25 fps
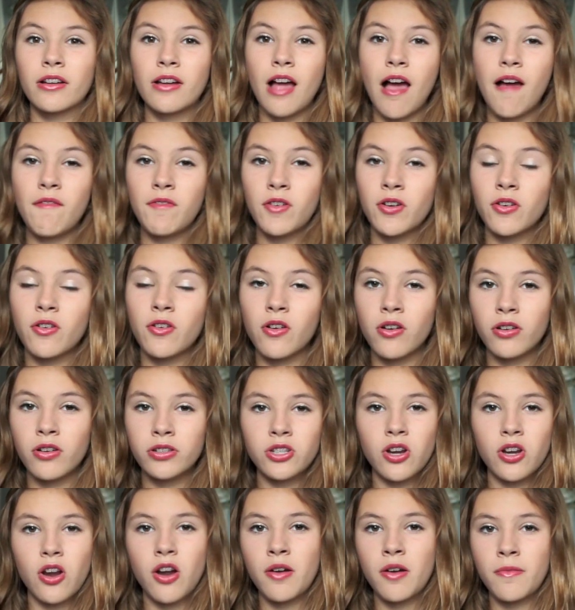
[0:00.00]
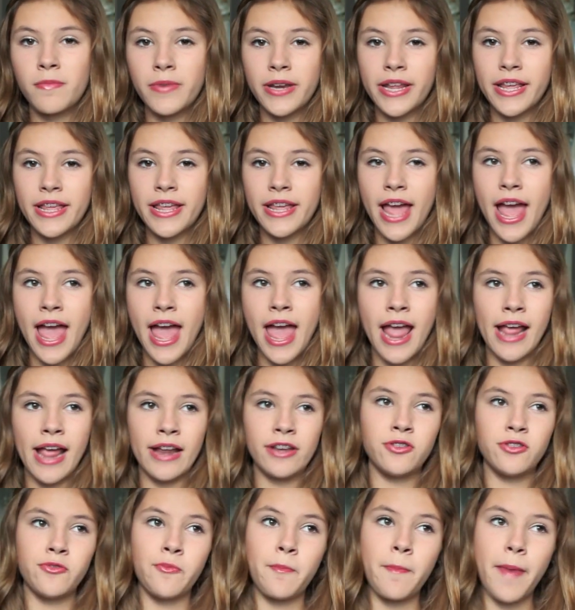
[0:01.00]
CoverGirl to Urban Decay
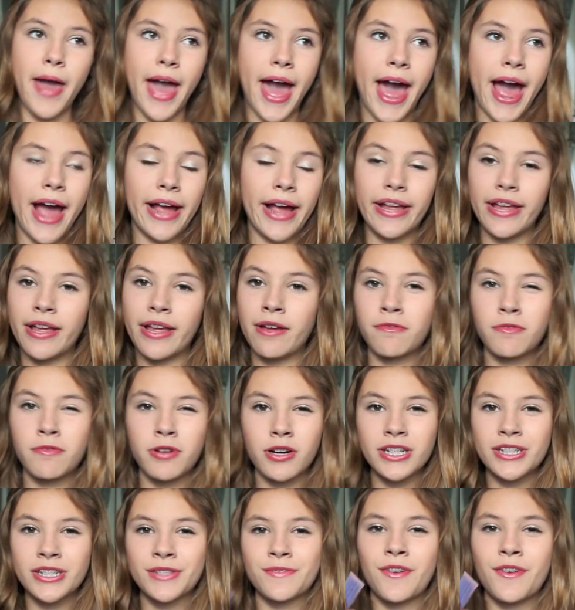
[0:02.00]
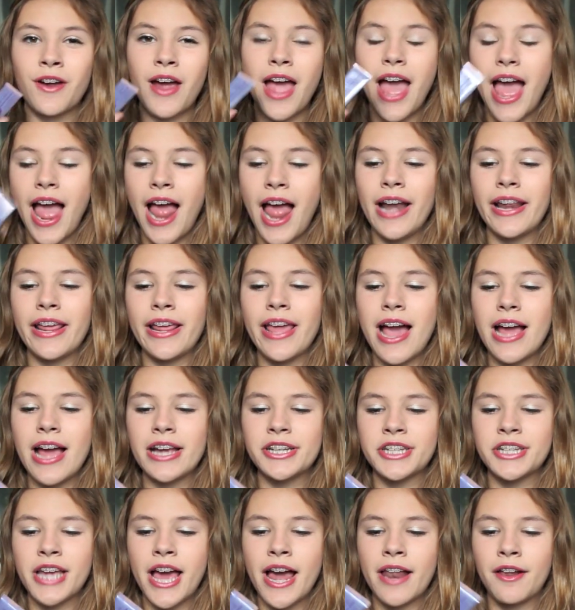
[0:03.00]
to MAC. It works for any
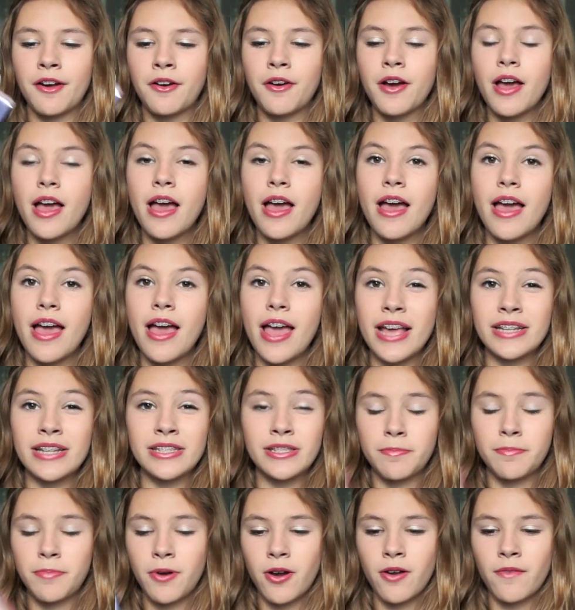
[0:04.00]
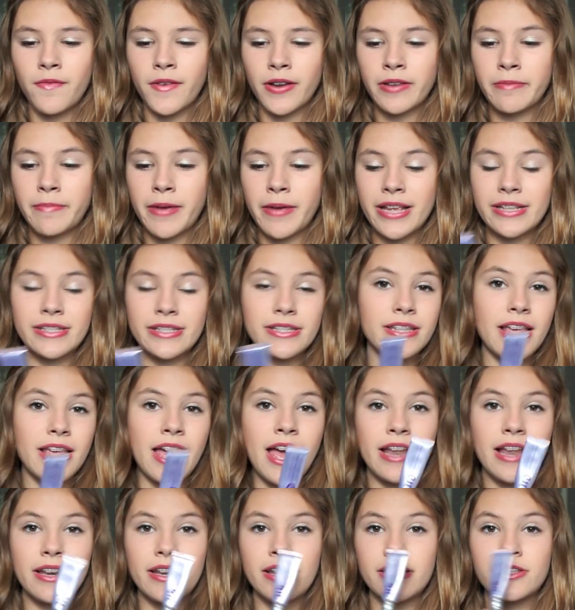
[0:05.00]
eyeshadow. It's the perfect base
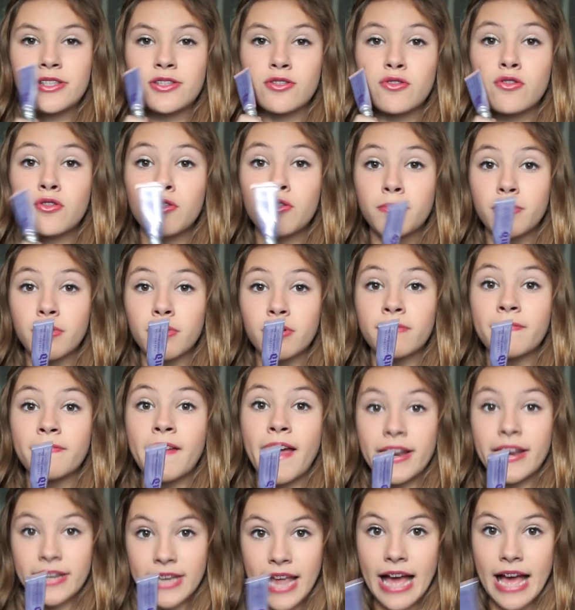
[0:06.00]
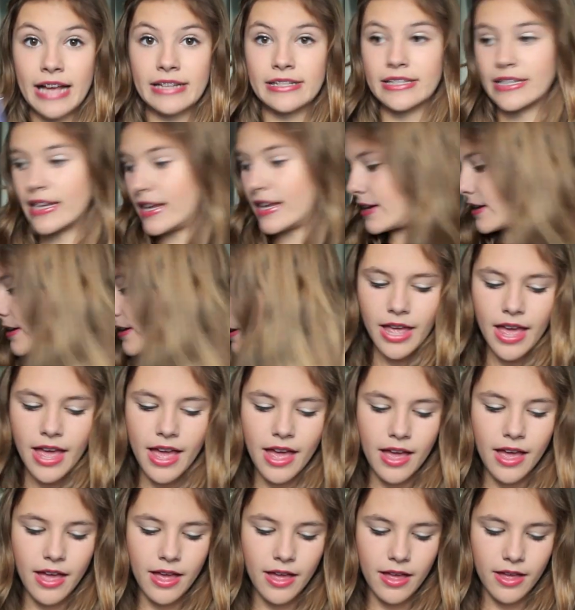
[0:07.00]
and it's uber fantastic.
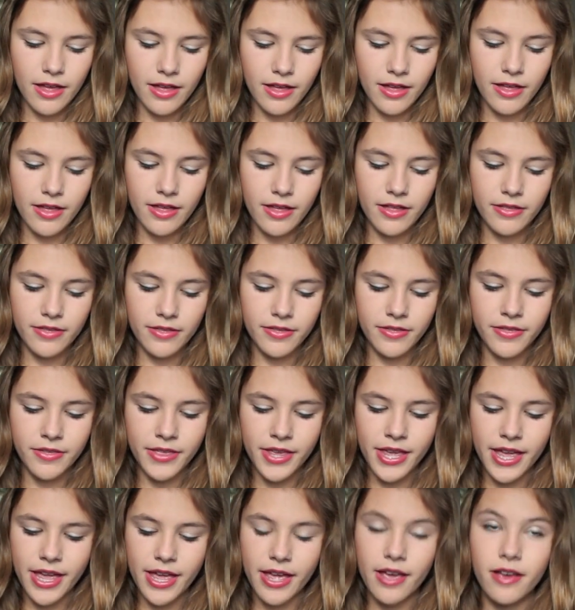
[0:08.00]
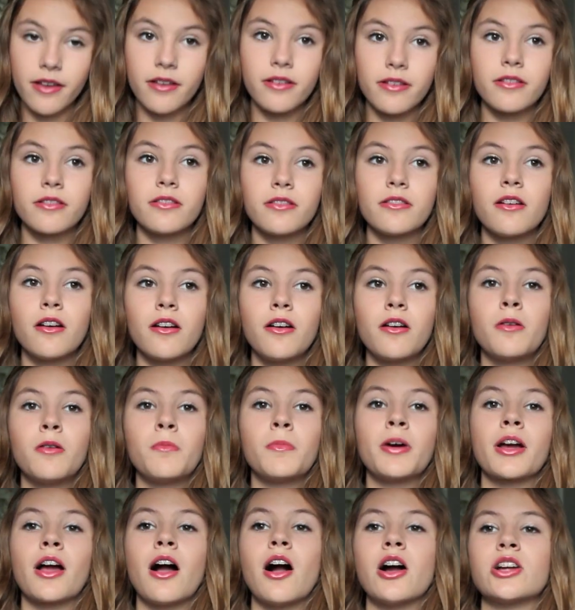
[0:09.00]
The, oh
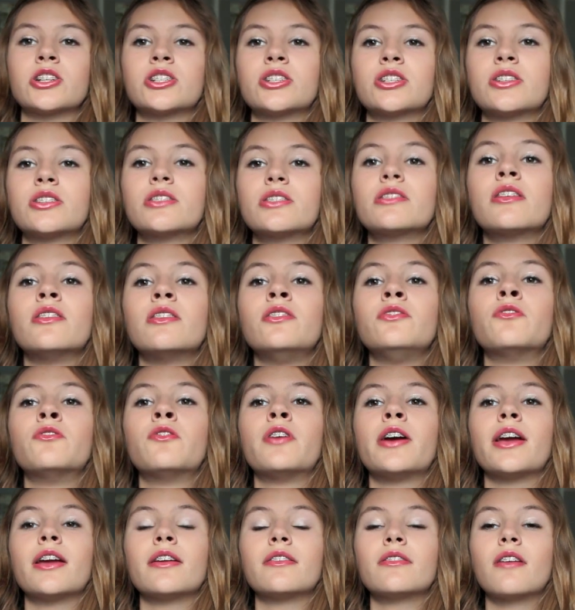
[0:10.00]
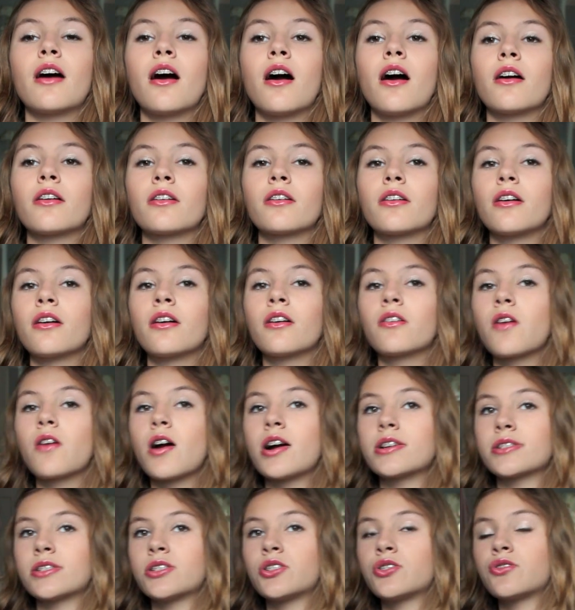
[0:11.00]
my gosh, the annoying dog
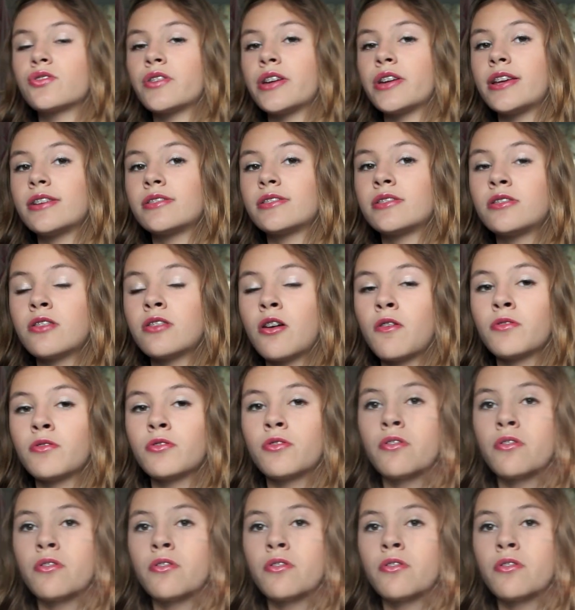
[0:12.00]
across the street is so